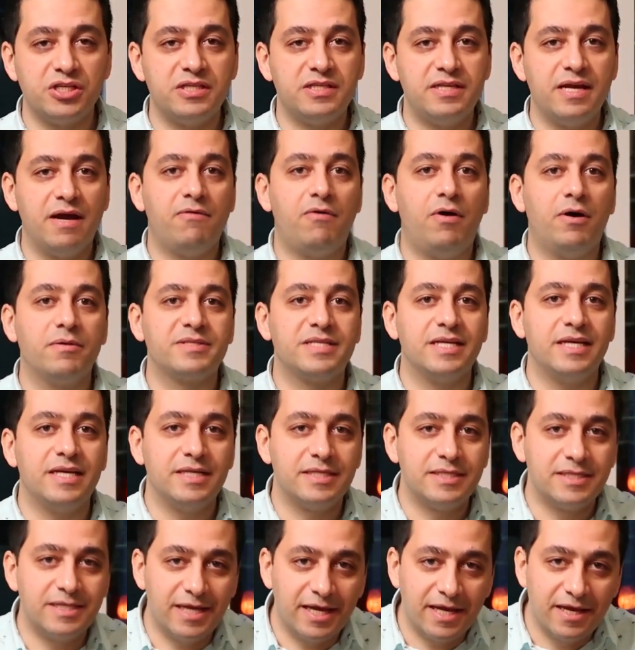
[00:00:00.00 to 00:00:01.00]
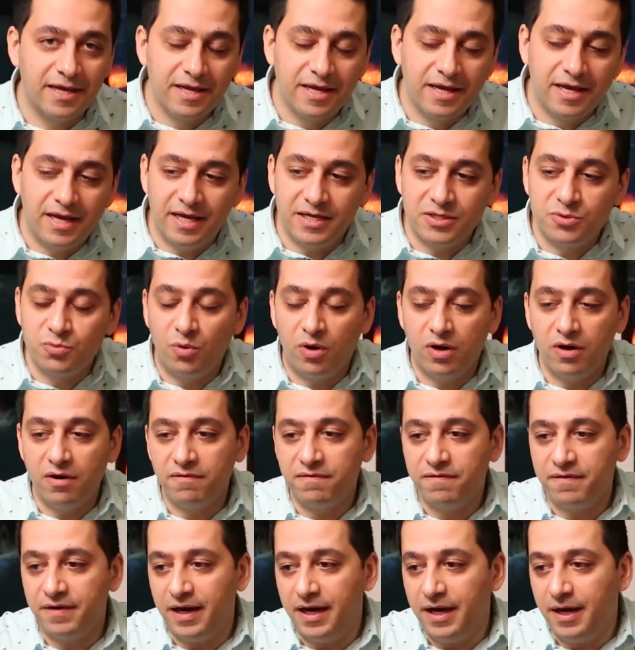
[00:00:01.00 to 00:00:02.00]
And DevOps is, the, is one
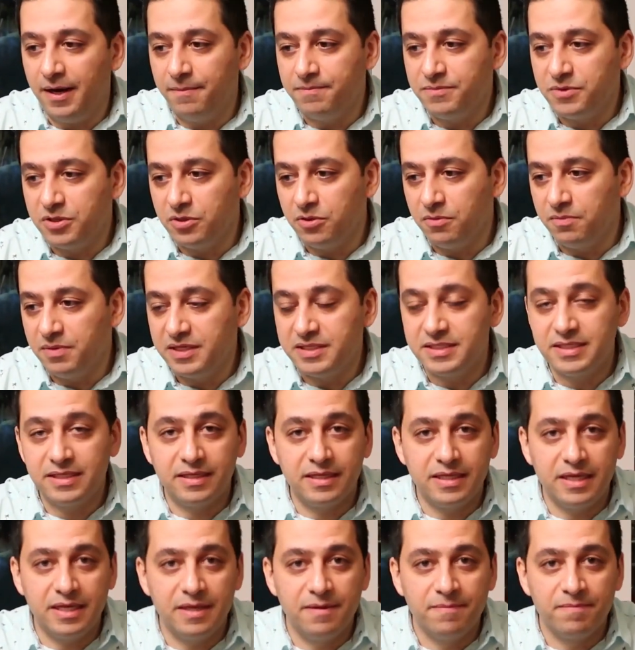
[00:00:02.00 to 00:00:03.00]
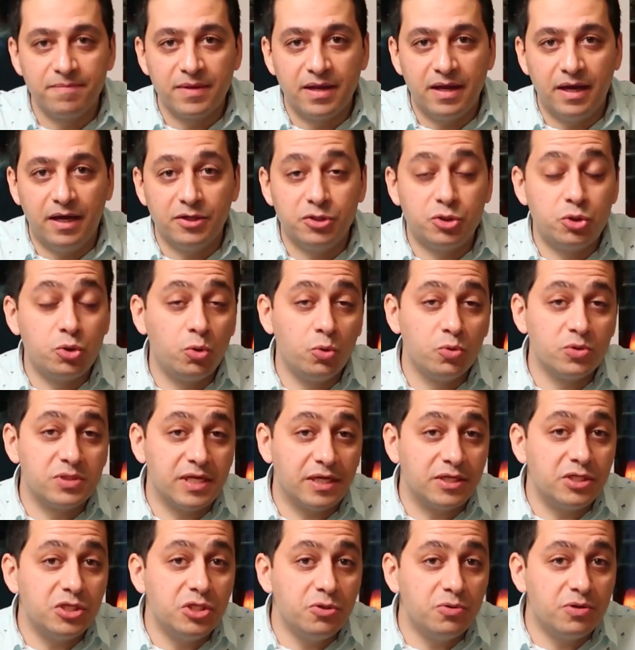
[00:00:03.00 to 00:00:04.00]
of, uh, you know, basically uh,
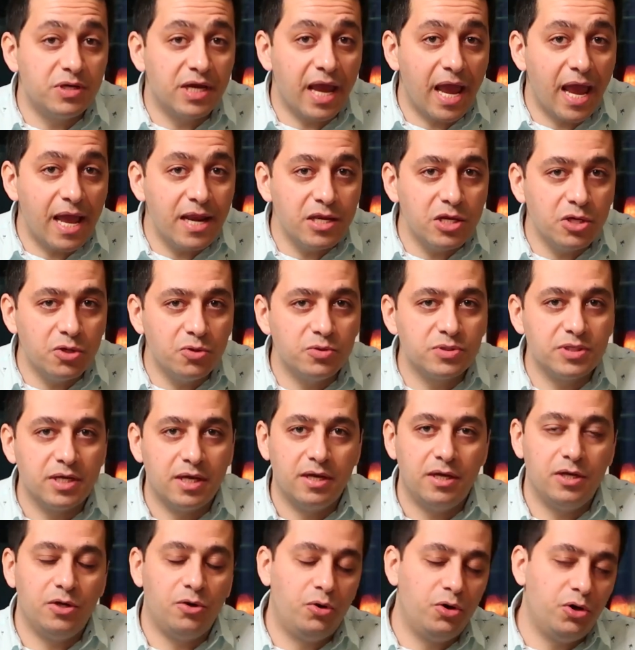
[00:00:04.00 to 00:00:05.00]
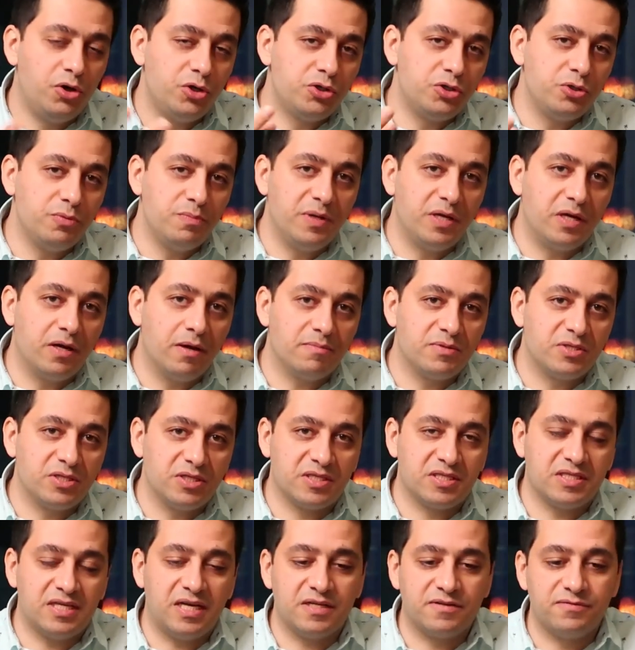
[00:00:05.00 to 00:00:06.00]
tools that you can can use in order to become
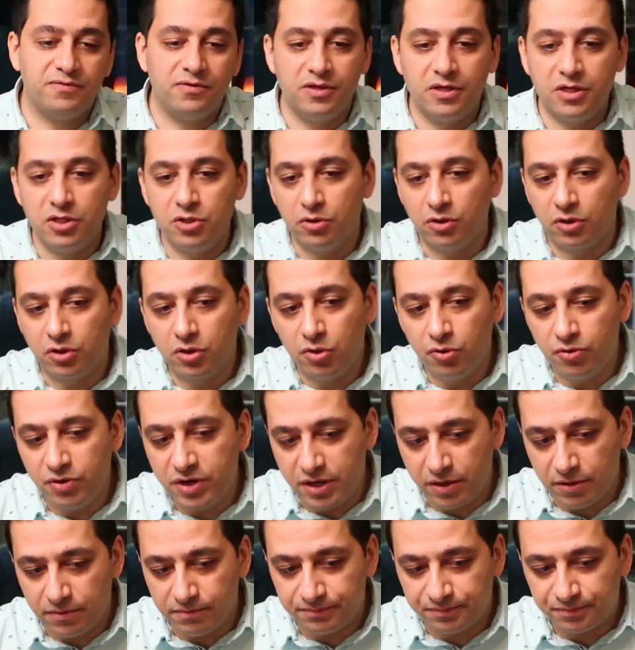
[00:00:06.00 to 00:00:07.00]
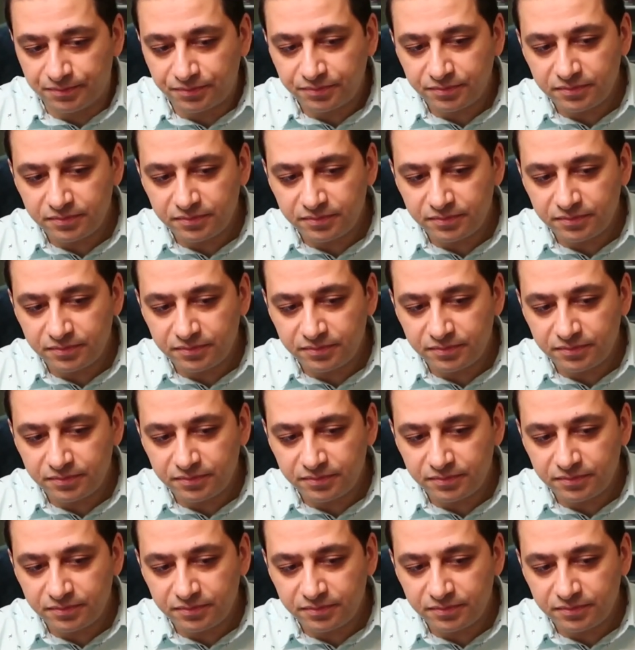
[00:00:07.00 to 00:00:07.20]
successful in your career.